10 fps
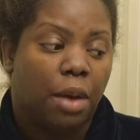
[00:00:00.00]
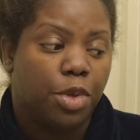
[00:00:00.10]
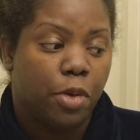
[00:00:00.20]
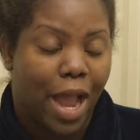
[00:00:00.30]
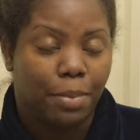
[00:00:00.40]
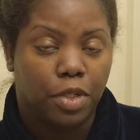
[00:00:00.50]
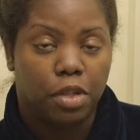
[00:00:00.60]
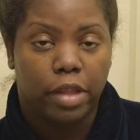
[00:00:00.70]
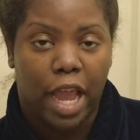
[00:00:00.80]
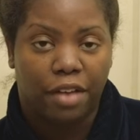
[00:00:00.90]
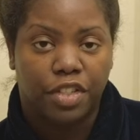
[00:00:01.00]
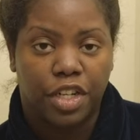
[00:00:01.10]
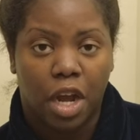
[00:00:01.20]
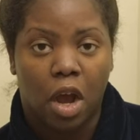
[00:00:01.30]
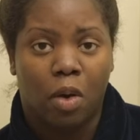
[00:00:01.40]
you absolutely have to
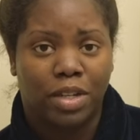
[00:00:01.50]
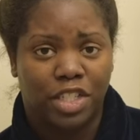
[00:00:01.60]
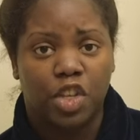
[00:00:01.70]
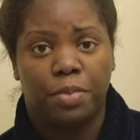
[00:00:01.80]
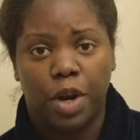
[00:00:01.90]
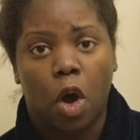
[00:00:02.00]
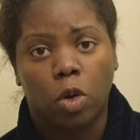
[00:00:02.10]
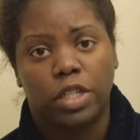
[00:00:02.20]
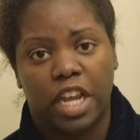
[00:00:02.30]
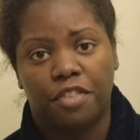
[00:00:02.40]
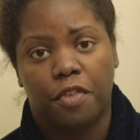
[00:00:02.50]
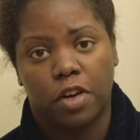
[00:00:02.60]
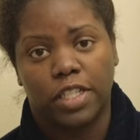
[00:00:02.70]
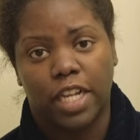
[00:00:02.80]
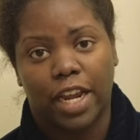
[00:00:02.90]
go until you've been holding it for
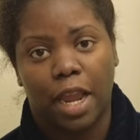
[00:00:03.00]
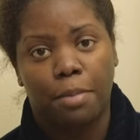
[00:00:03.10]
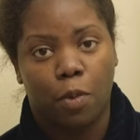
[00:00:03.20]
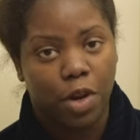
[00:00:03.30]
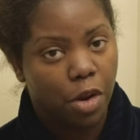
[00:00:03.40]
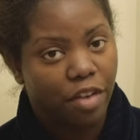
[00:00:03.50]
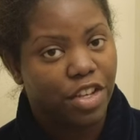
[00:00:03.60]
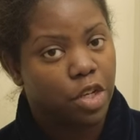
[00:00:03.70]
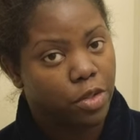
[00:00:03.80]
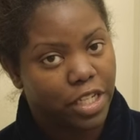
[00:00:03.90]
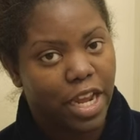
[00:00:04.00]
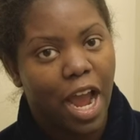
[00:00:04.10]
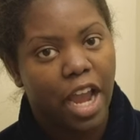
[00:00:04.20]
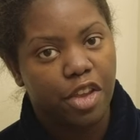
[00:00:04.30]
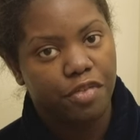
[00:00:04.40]
a second. But when you have a
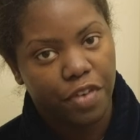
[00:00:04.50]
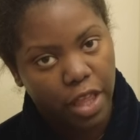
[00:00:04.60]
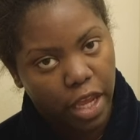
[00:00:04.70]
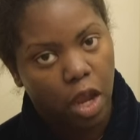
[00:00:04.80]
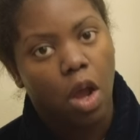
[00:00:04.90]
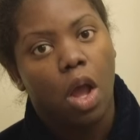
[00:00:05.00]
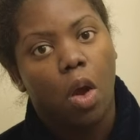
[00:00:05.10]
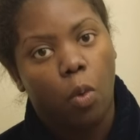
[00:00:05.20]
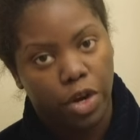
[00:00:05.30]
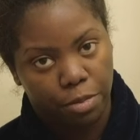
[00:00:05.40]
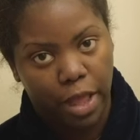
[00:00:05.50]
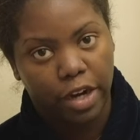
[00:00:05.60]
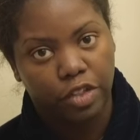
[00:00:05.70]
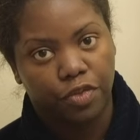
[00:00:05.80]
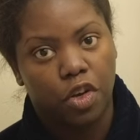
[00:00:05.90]
UTI, you feel like when your
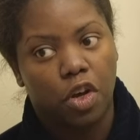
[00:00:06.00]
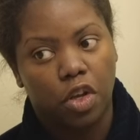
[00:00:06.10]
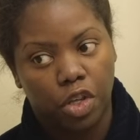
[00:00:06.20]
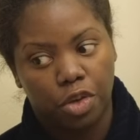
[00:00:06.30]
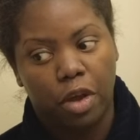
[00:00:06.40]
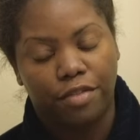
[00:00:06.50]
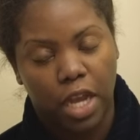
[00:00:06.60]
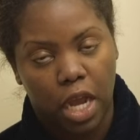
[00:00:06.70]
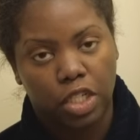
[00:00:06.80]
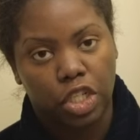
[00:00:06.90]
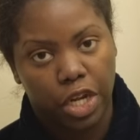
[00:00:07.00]
bladder's full, you have got to